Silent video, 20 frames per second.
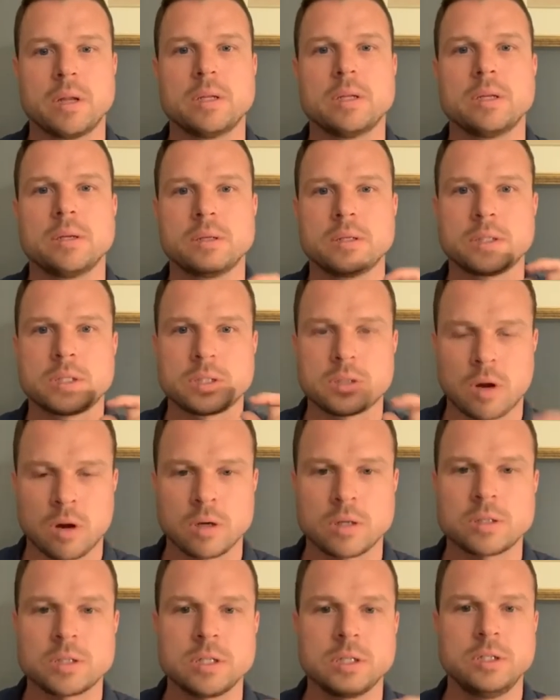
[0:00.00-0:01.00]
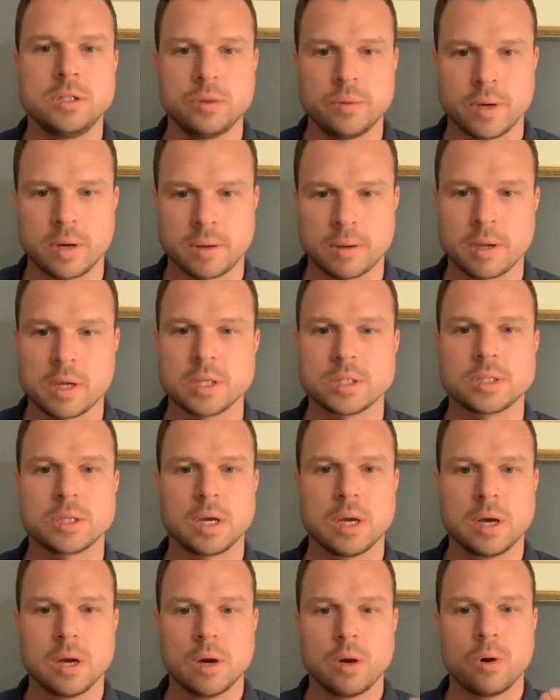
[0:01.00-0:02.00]
start to do it because
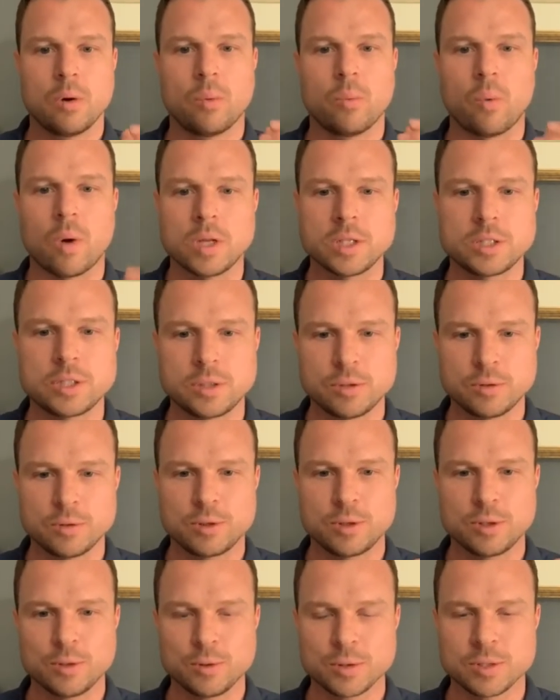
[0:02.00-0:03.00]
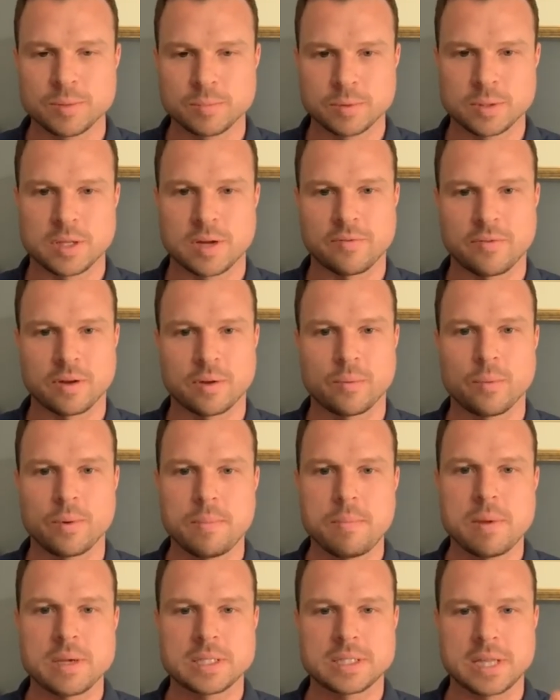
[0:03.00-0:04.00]
once you do some stuff, like we
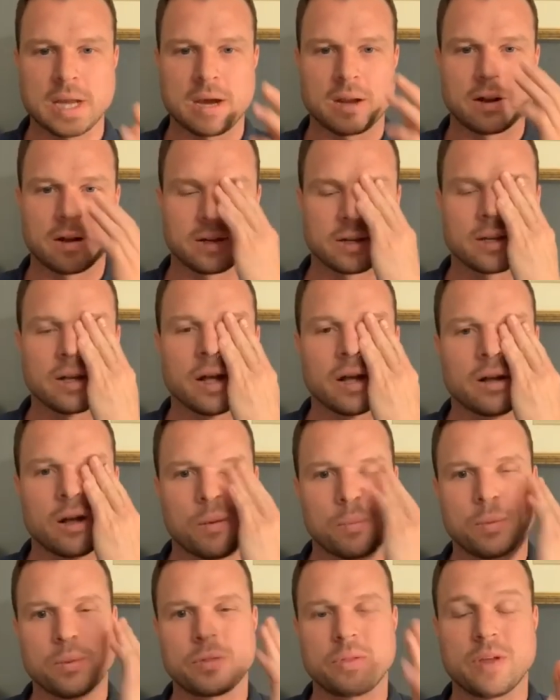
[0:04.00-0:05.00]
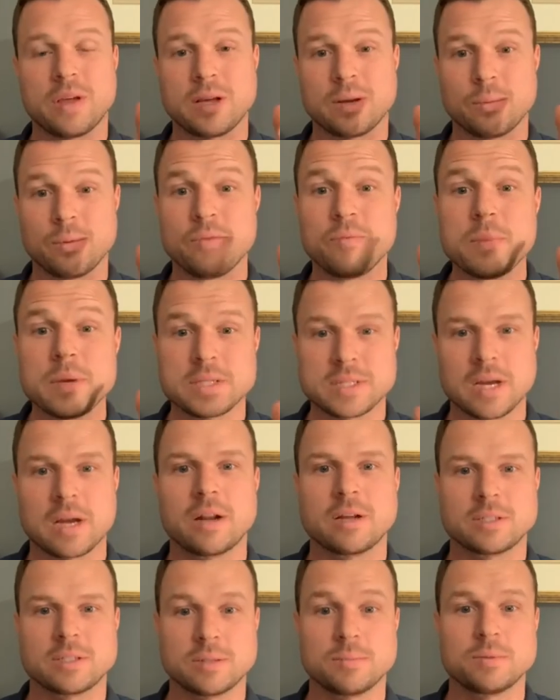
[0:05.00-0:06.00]
missed out on a, a couple things. We've missed out on
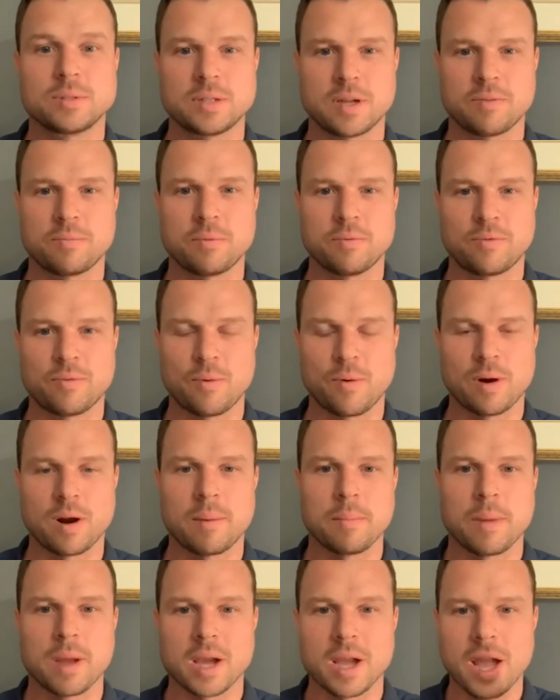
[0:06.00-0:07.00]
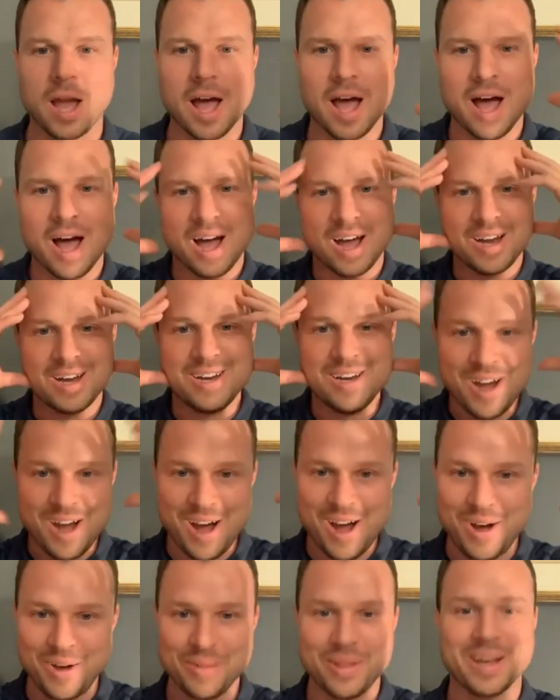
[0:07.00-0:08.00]
some stuff before, and I'm like, no,
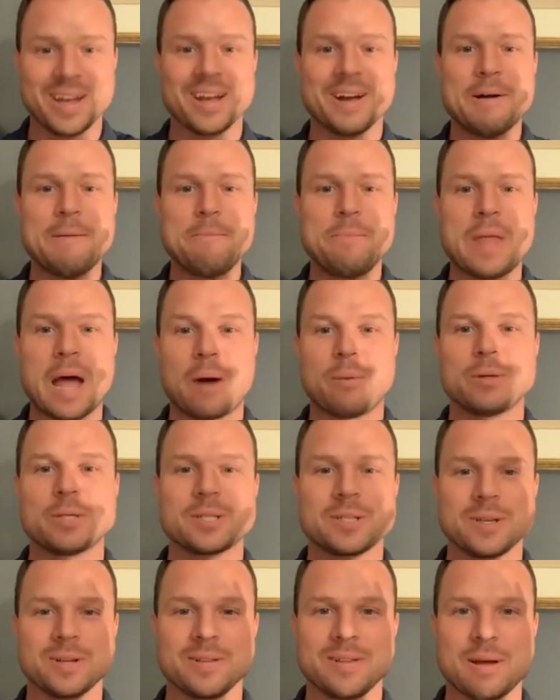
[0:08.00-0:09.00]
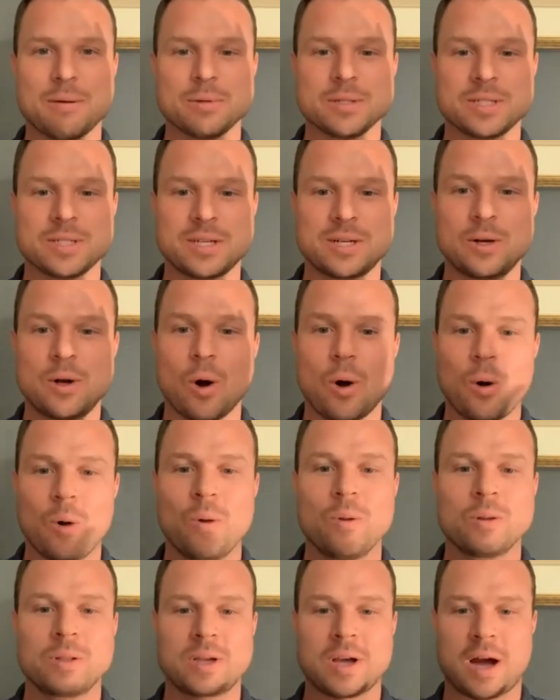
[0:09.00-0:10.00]
like that was that was
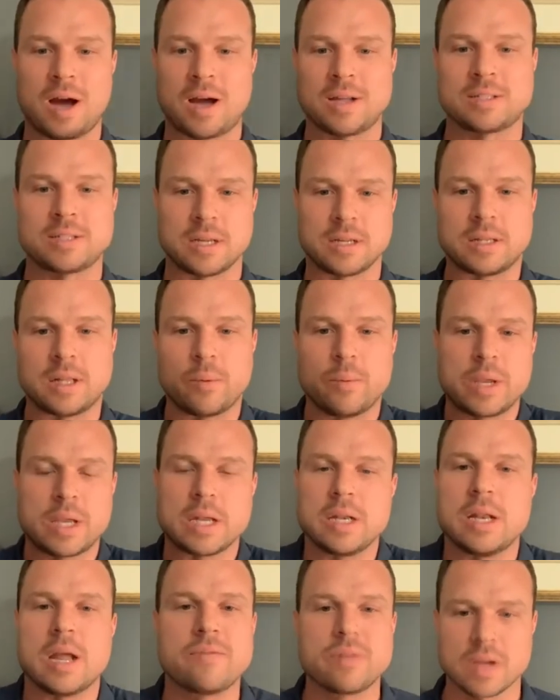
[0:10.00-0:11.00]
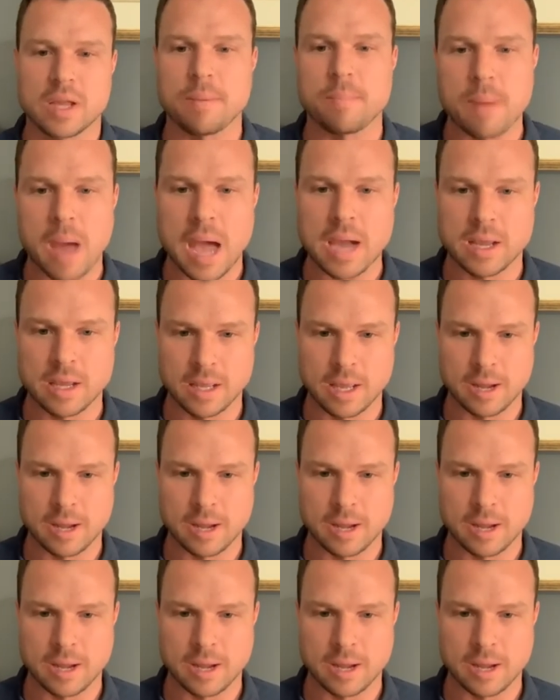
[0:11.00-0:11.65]
gold content that we can never get back again.